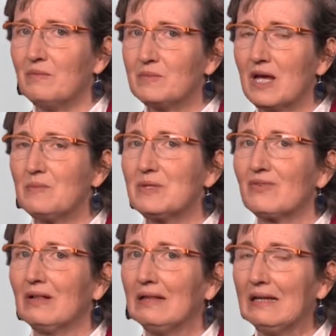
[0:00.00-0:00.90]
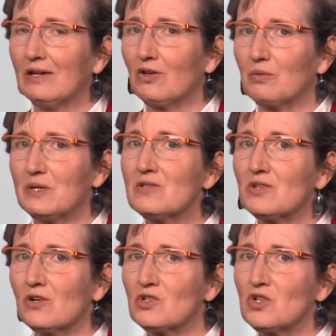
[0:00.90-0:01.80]
types of clinical
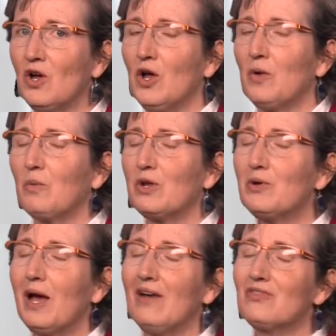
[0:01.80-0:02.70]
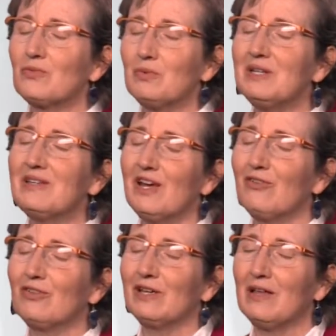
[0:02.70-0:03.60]
research where you have to read
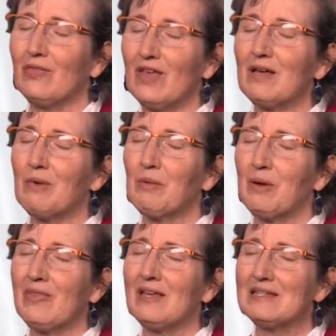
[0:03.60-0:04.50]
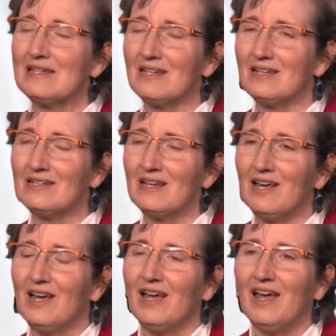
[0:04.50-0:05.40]
carefully and think about what they did.
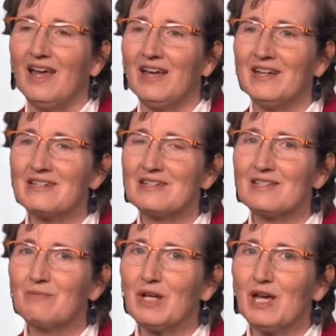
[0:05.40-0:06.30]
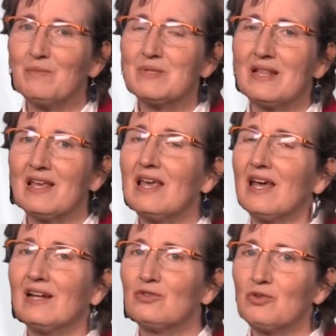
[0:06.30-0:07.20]
And sometimes they
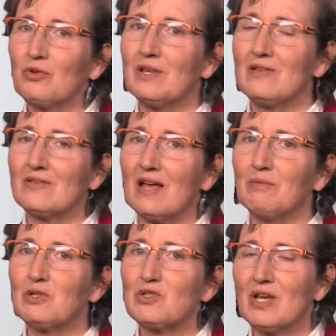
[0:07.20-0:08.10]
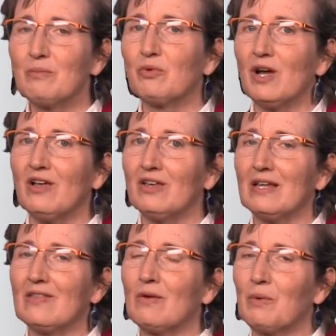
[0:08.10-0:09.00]
can't truly establish
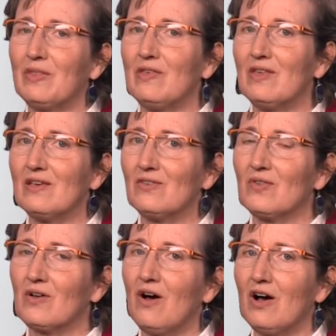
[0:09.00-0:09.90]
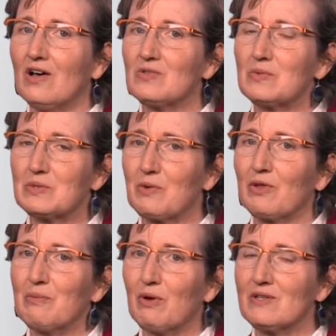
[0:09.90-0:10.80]
temporality, that what they think is the cause was
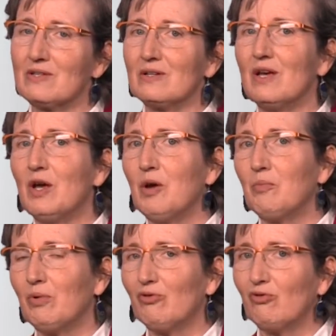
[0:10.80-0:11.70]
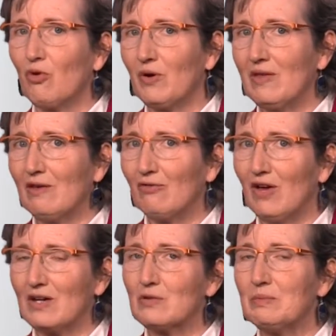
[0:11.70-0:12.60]
really present before the
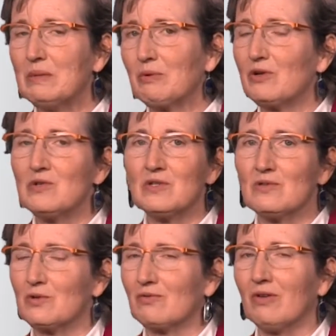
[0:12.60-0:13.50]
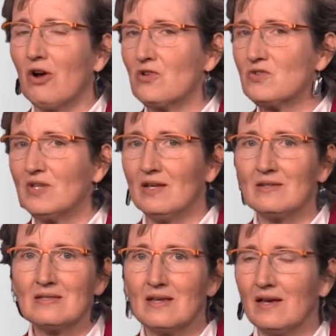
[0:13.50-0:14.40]
effect. When people are using sort of large data
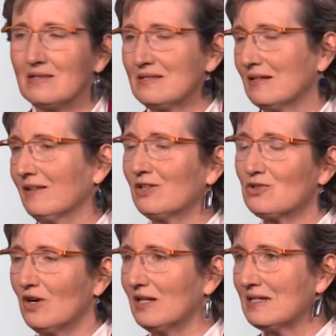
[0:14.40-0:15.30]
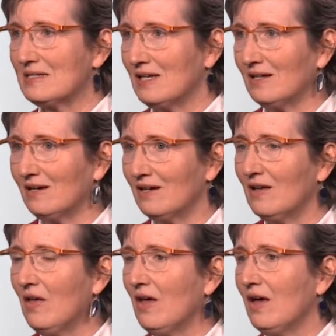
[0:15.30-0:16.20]
sets and electronic data,
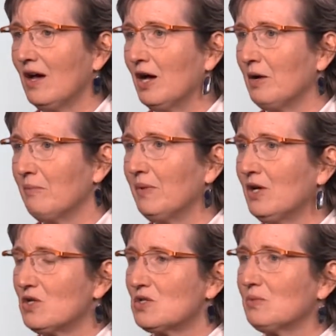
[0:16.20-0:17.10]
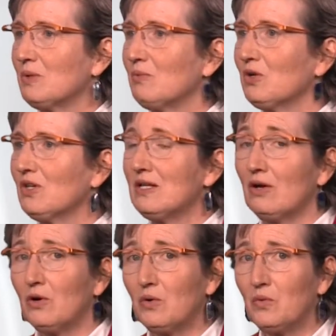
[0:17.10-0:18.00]
do we really
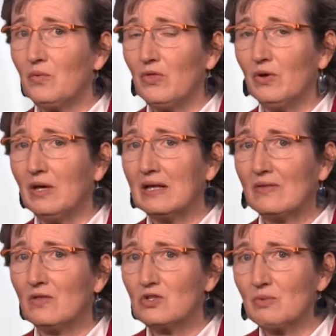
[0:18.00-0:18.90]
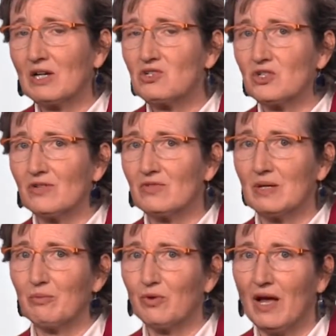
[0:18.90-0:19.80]
know the direction of
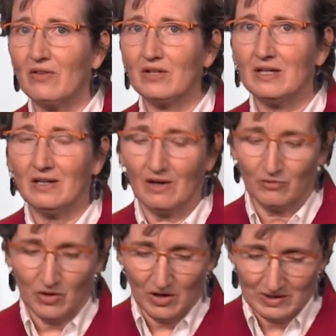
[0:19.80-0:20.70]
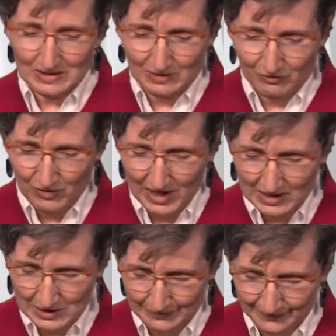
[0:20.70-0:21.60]
temporality of cause and effect?